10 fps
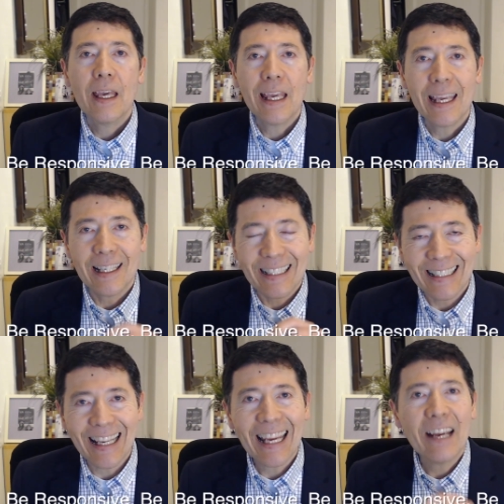and
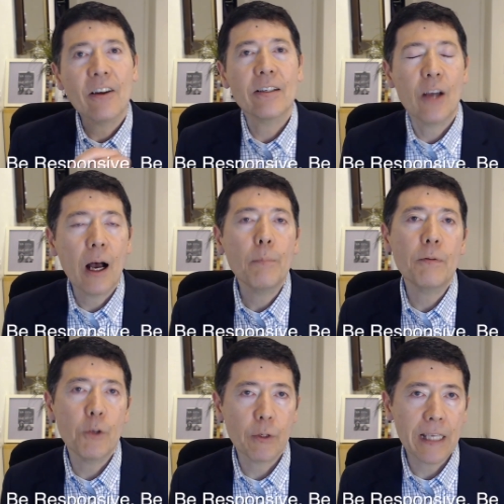stay on top
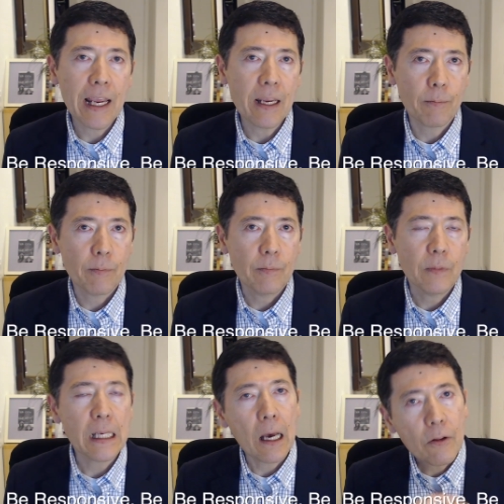of your game.
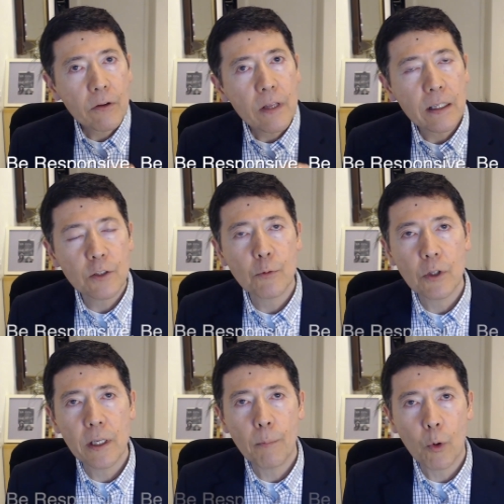The other thing that's
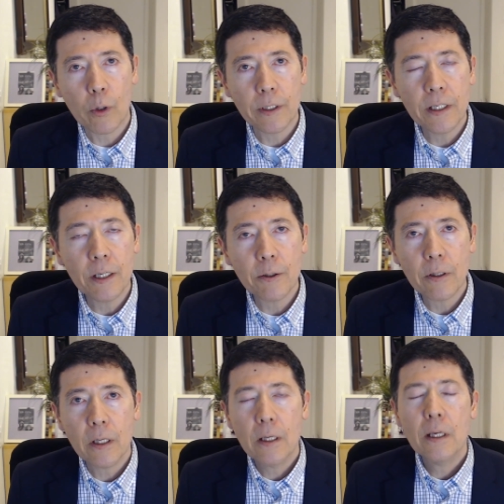really important
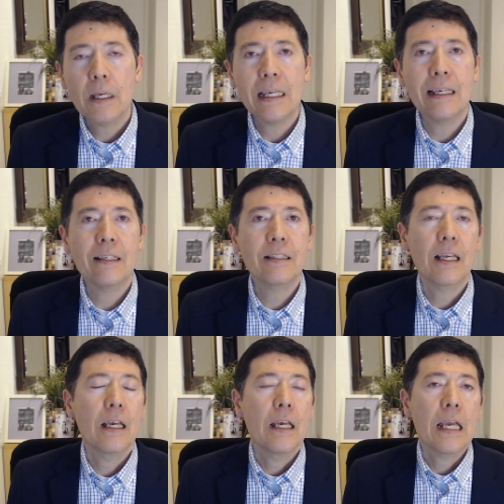here is
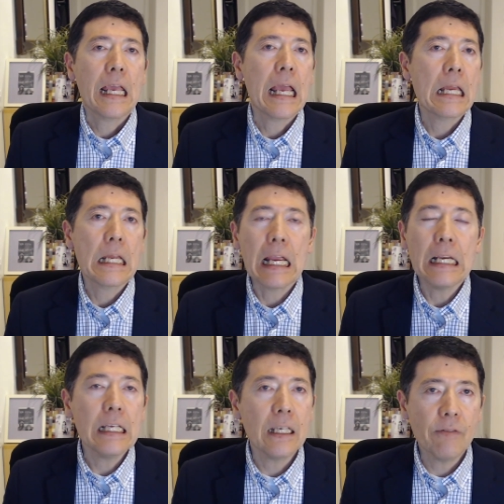at
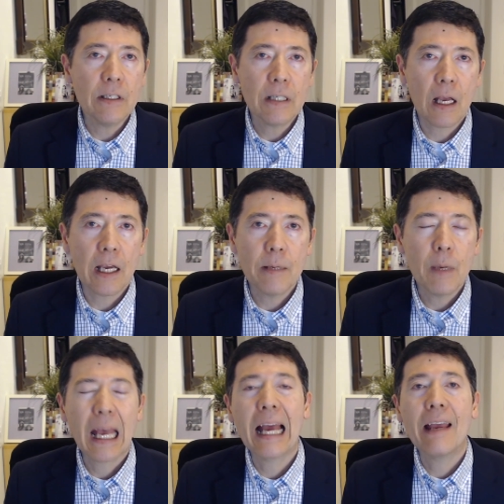any given
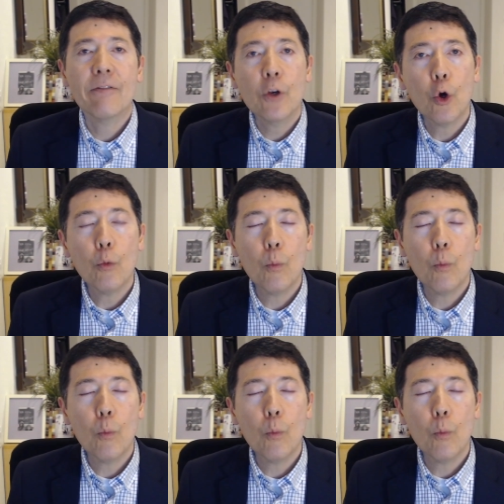time, I have no